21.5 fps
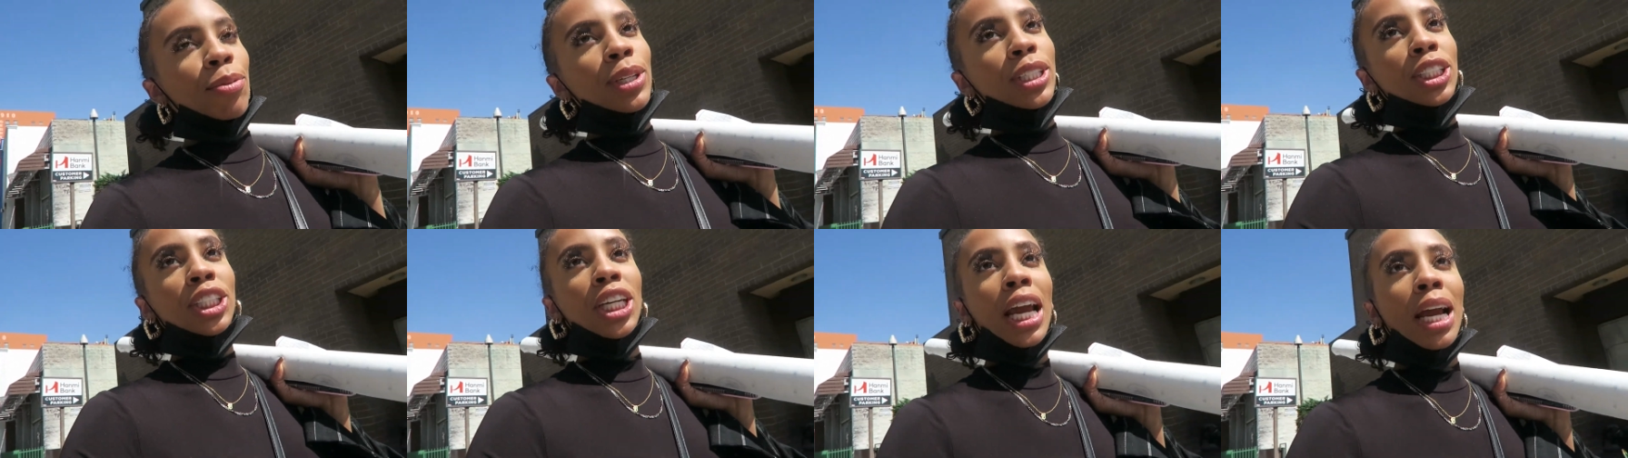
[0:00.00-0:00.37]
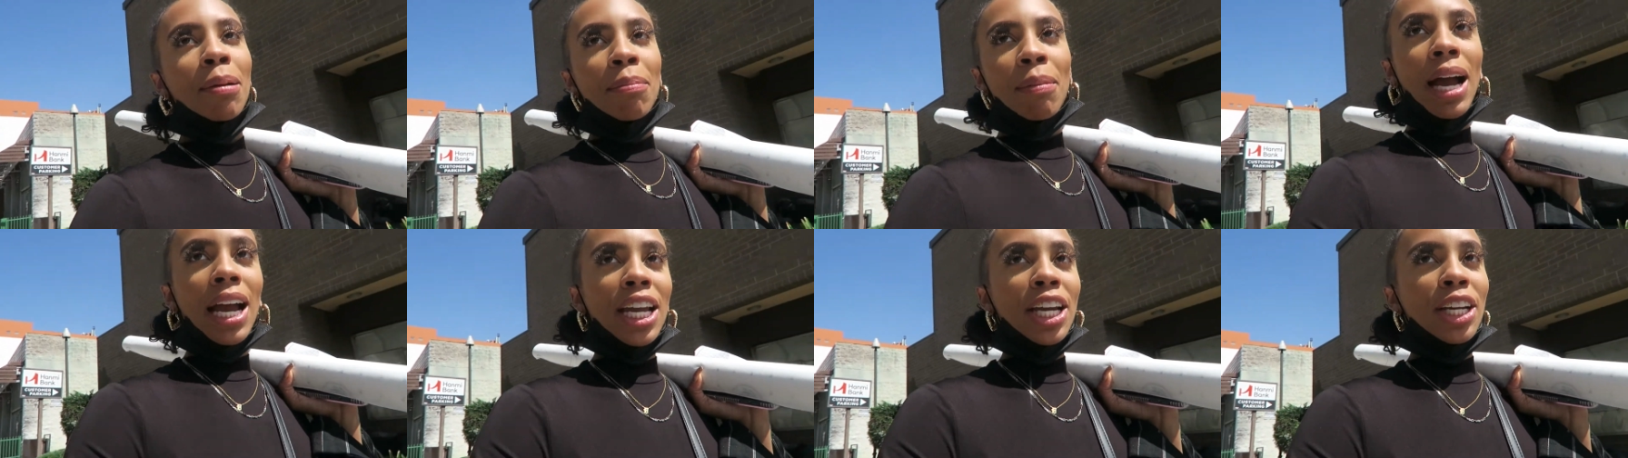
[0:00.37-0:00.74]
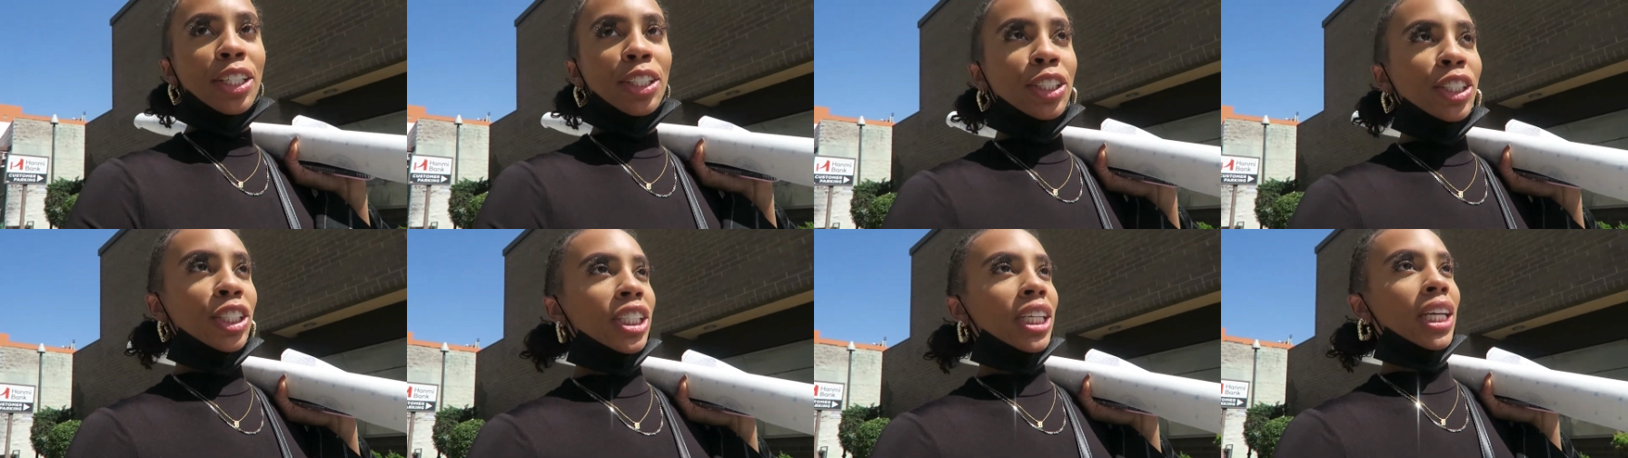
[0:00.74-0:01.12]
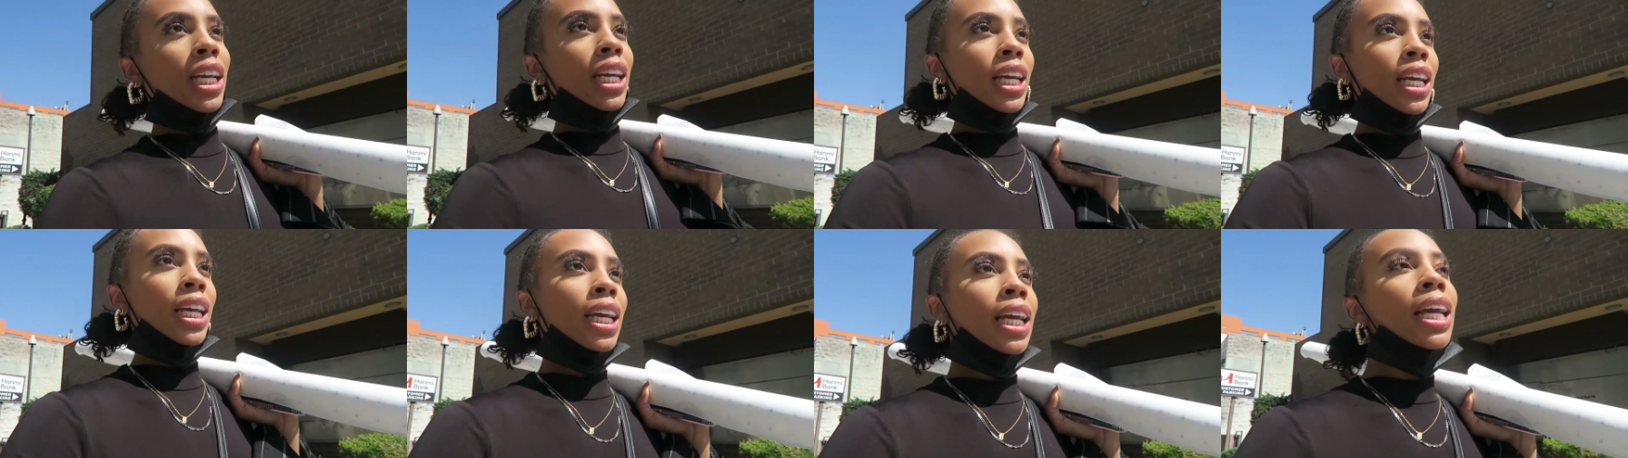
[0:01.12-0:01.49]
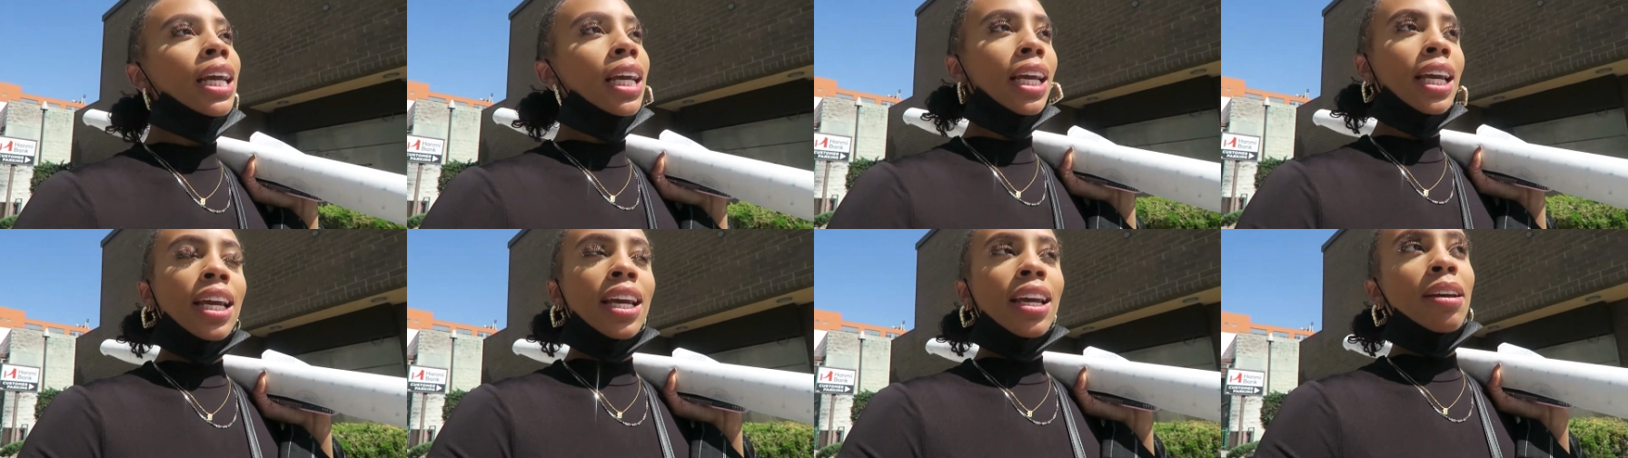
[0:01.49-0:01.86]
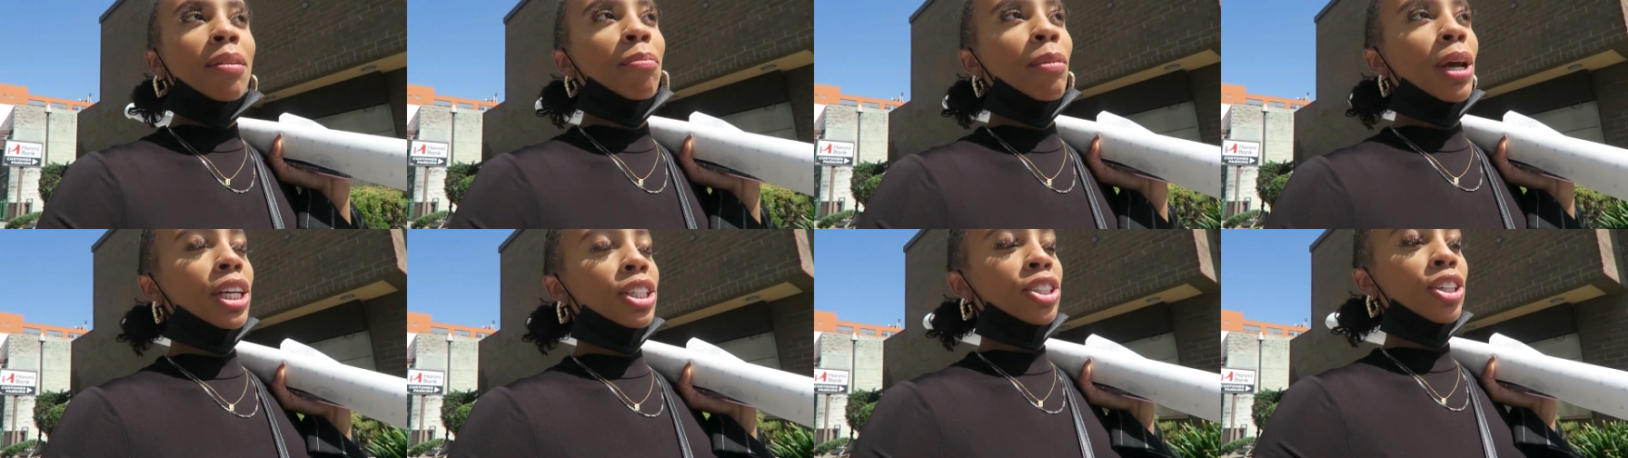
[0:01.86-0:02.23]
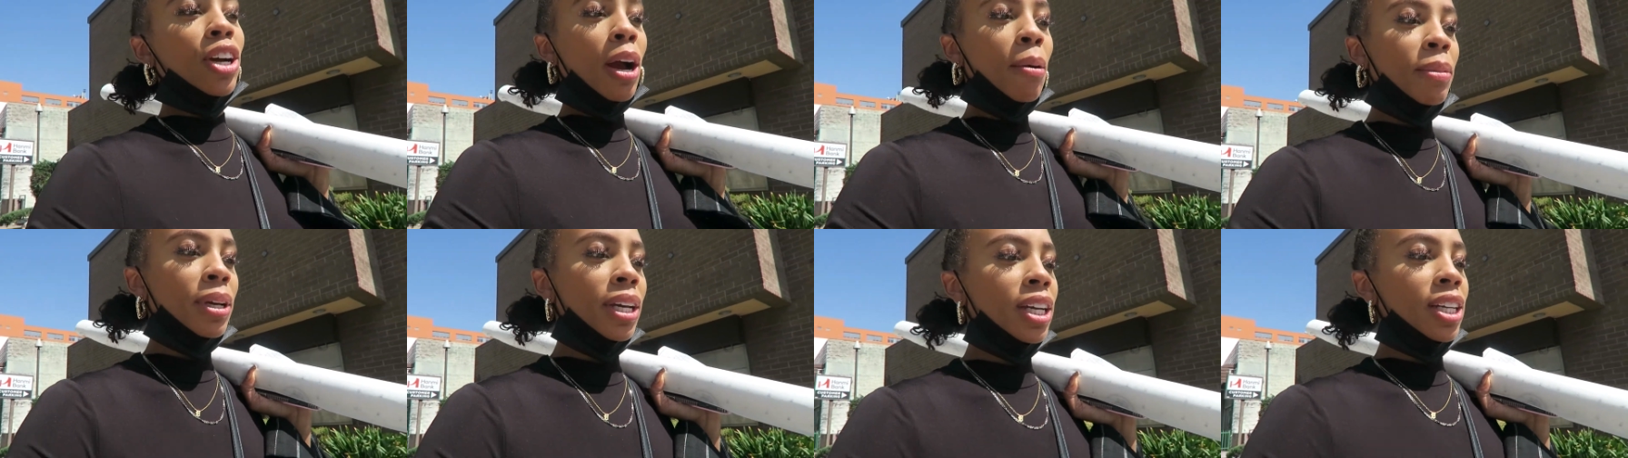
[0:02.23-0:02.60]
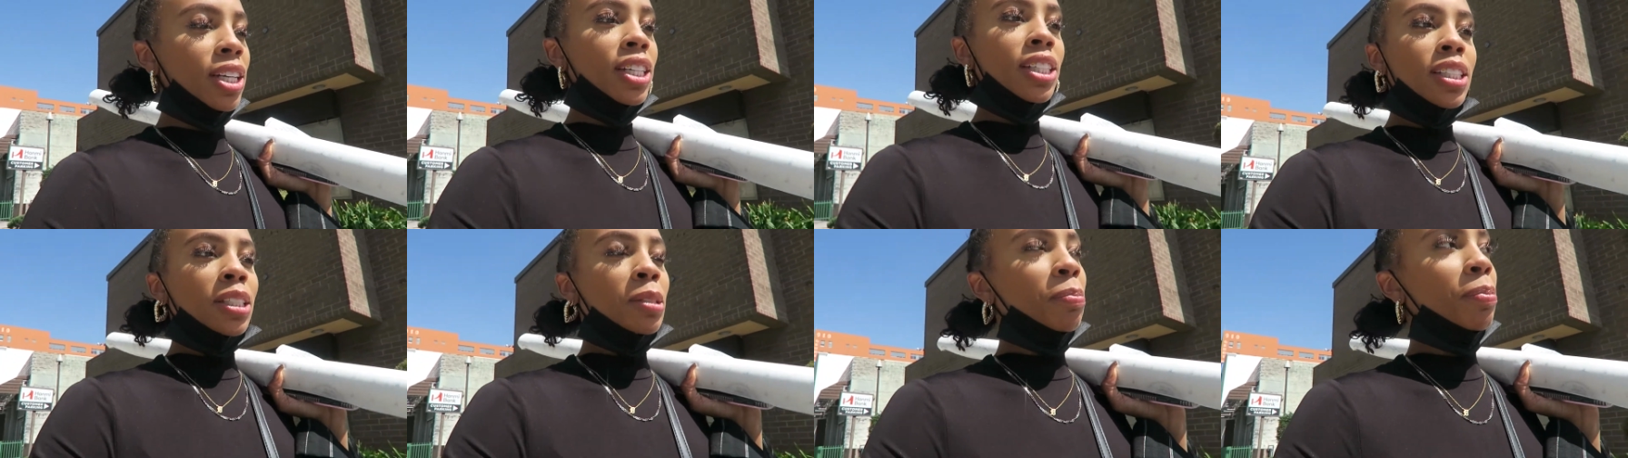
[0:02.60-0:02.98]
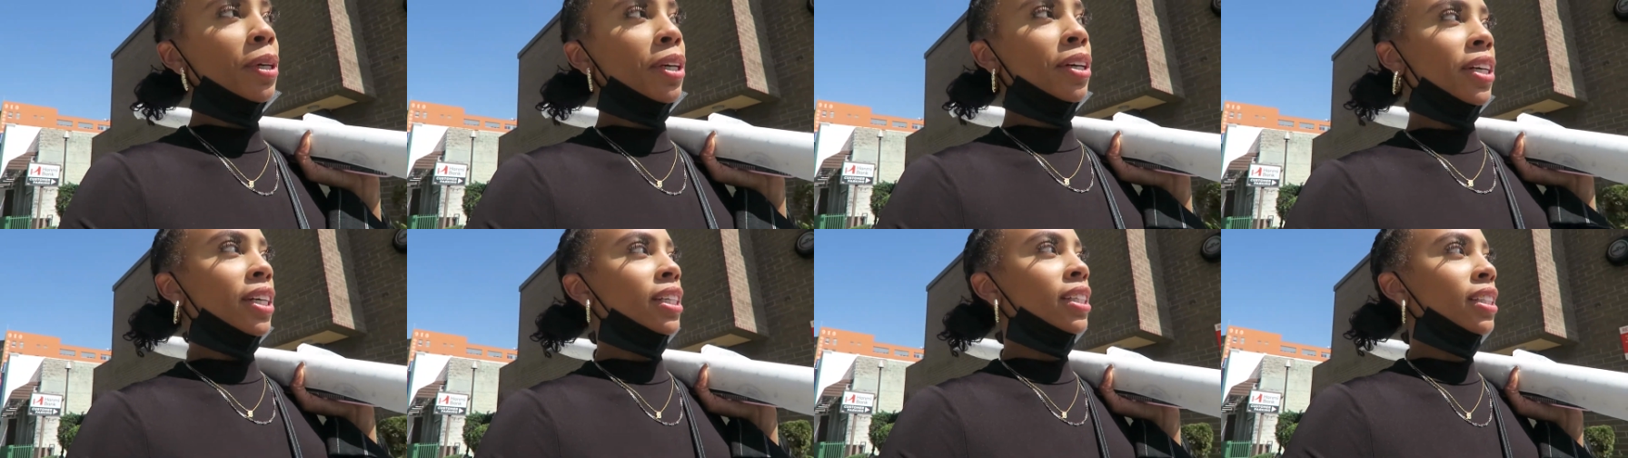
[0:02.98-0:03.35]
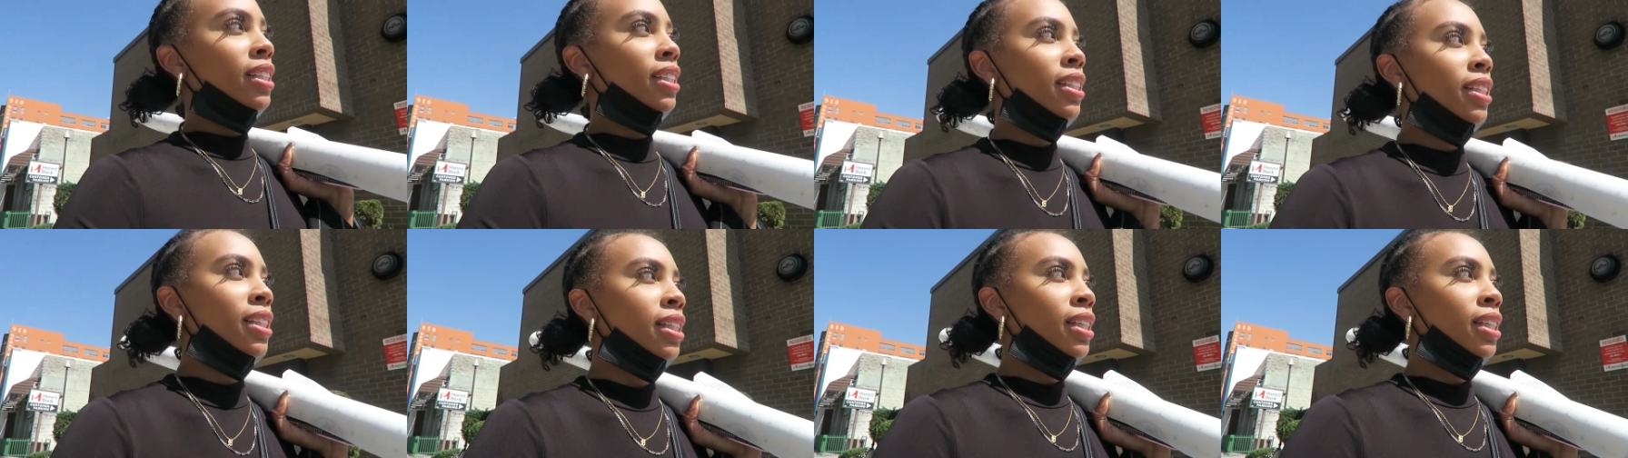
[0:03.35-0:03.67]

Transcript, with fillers: recheck my energy, make sure I'm in good spirits,